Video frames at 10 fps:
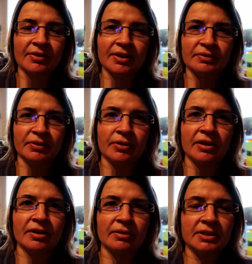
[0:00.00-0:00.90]
for those of you who
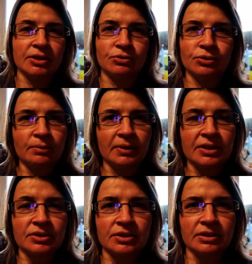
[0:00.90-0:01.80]
don't know is in
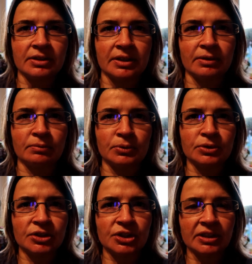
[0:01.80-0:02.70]
Droitwich in
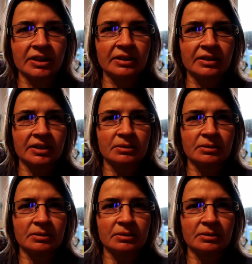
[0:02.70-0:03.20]
Worcestershire.